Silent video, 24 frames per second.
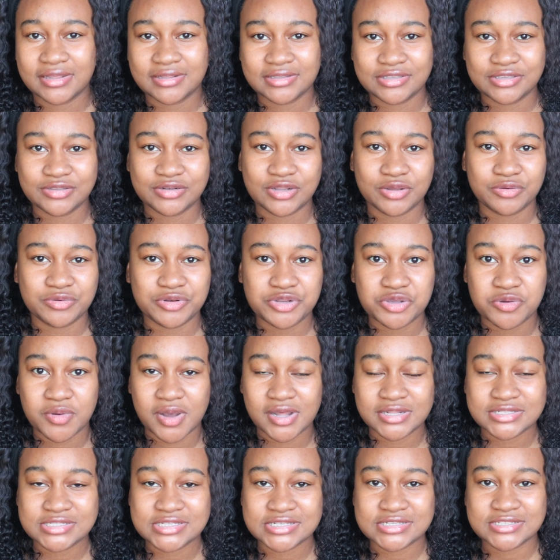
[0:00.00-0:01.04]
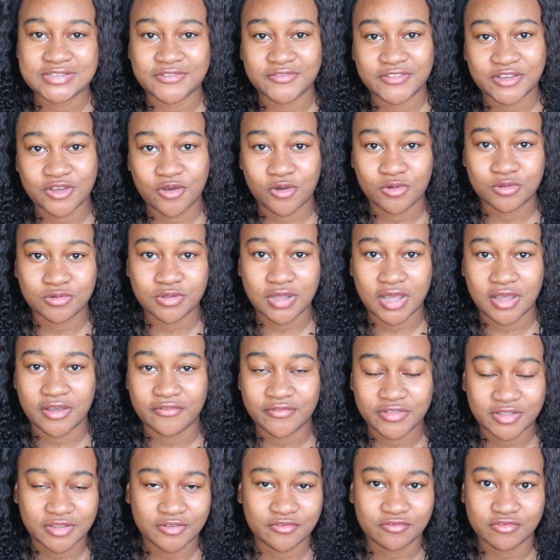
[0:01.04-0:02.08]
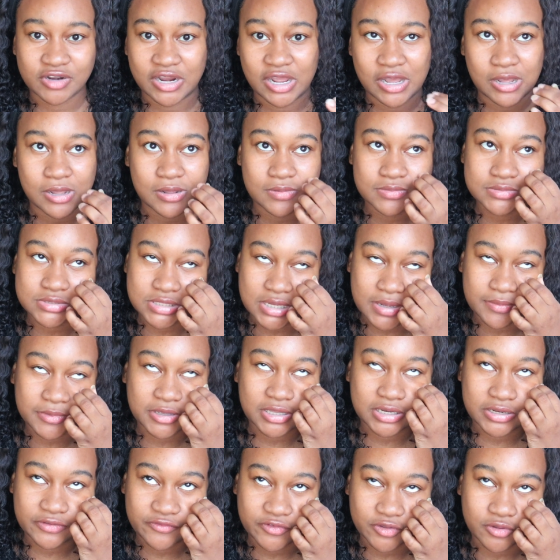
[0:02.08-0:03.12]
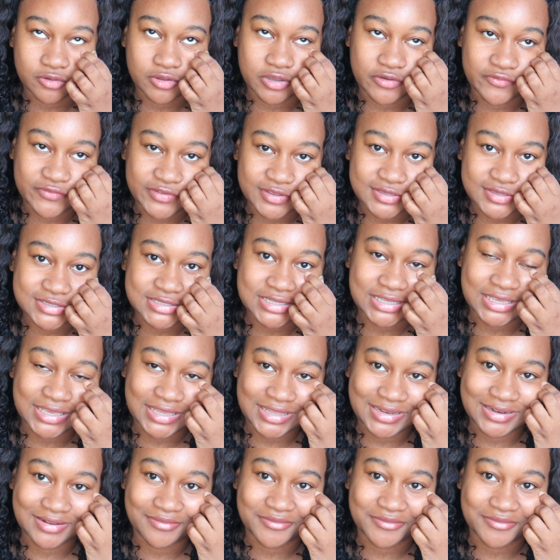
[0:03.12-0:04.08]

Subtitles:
you know, nuances of the realms, I'm gonna feel confused again.